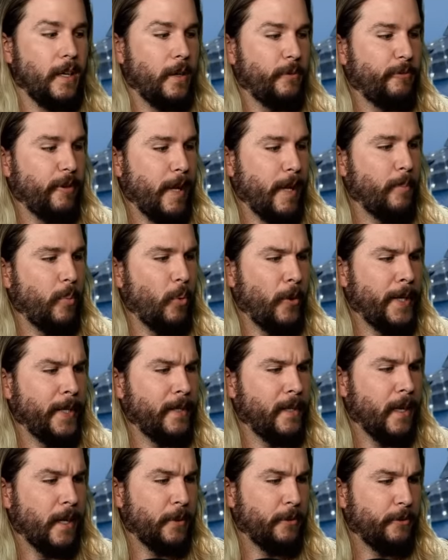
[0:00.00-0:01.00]
the flamboyant
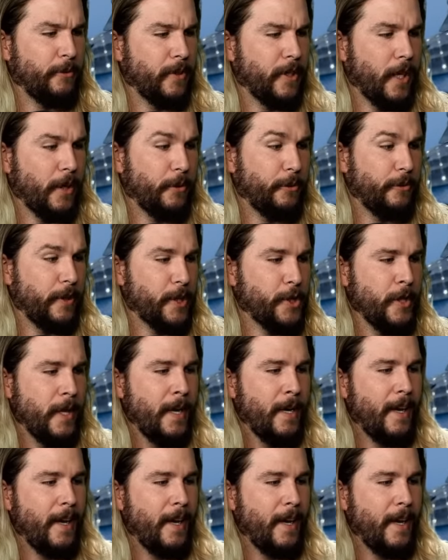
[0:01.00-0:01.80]
cuttle cuttlefish.